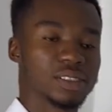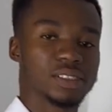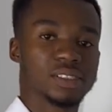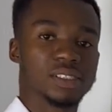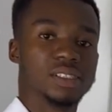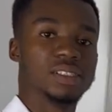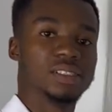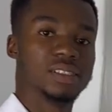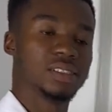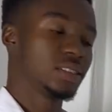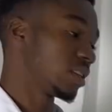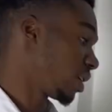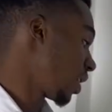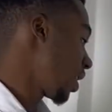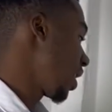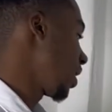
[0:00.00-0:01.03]
cedis,
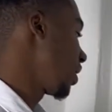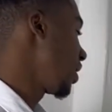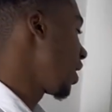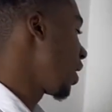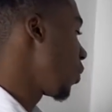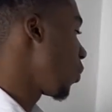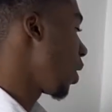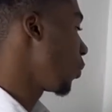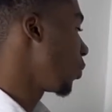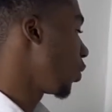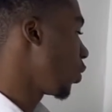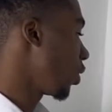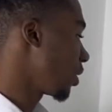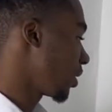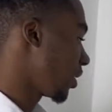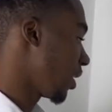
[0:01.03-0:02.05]
and year one we
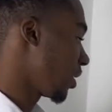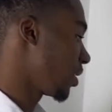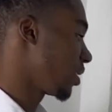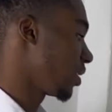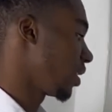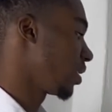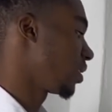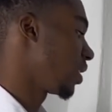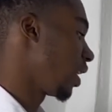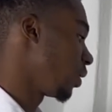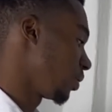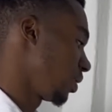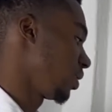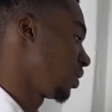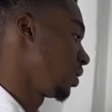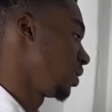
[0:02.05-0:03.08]
got
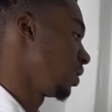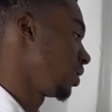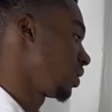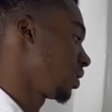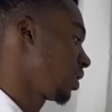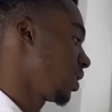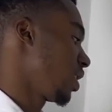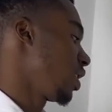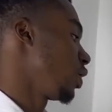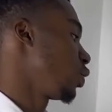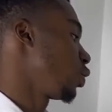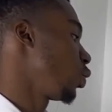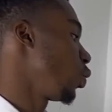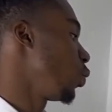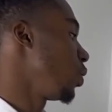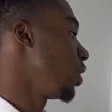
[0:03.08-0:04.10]
36,000 cedis.
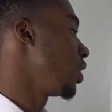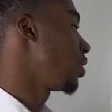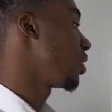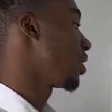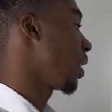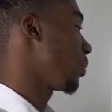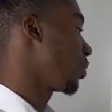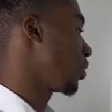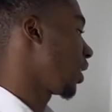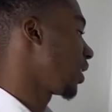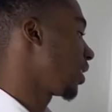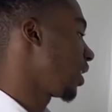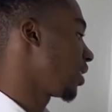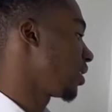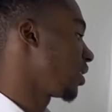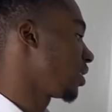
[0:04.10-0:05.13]
So we need to subtract
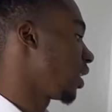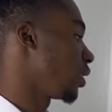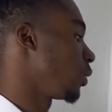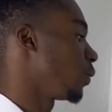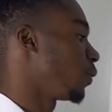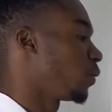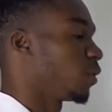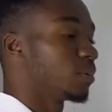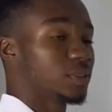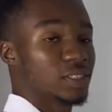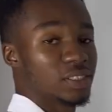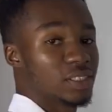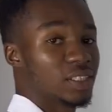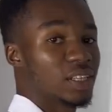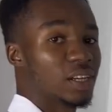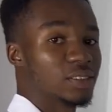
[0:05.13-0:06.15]
36,000 from
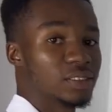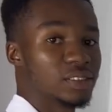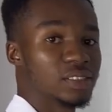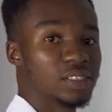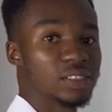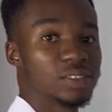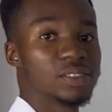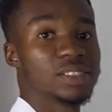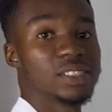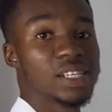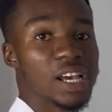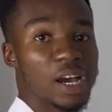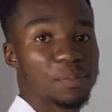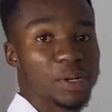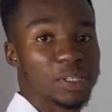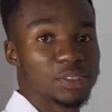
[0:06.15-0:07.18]
60,000 cedis to see
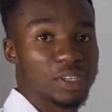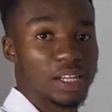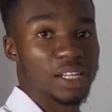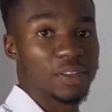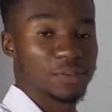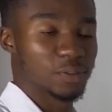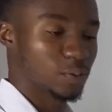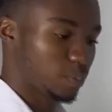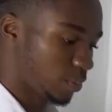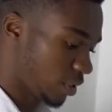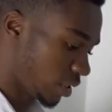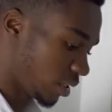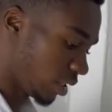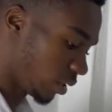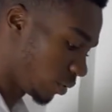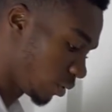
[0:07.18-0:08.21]
how much you are left to pay
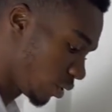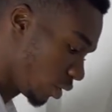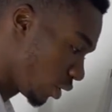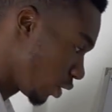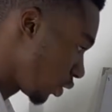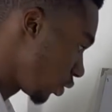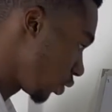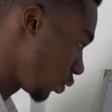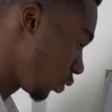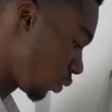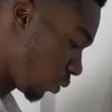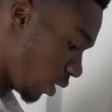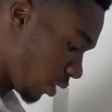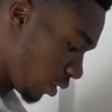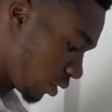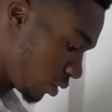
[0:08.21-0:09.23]
now. So we
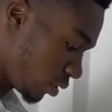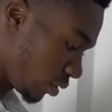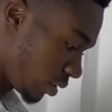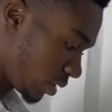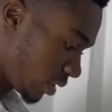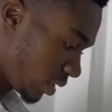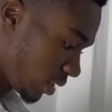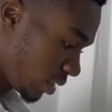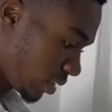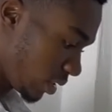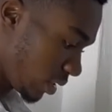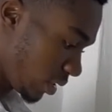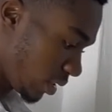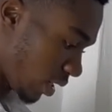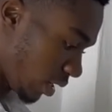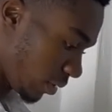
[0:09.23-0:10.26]
are going to do
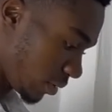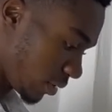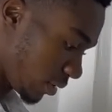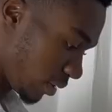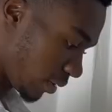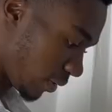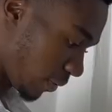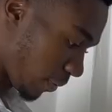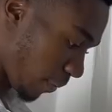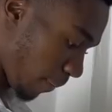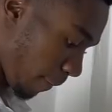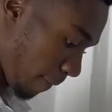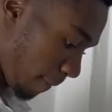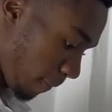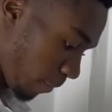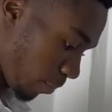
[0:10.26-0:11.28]
60,000
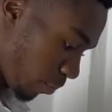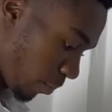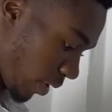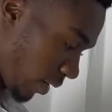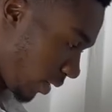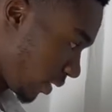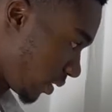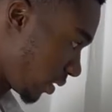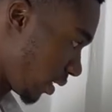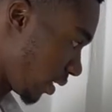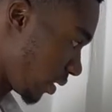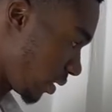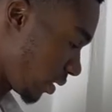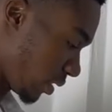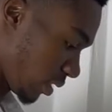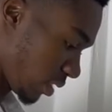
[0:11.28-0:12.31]
minus
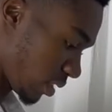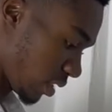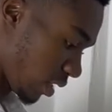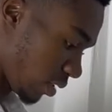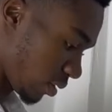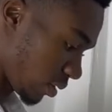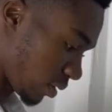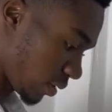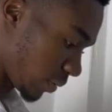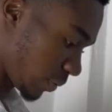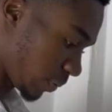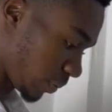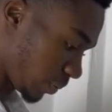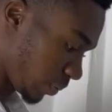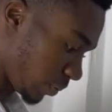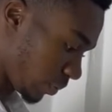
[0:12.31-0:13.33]
36,000.
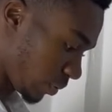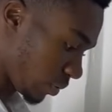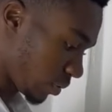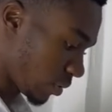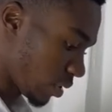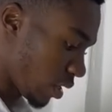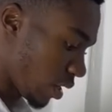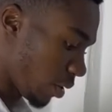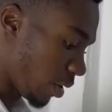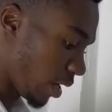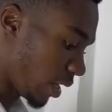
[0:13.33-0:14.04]
We are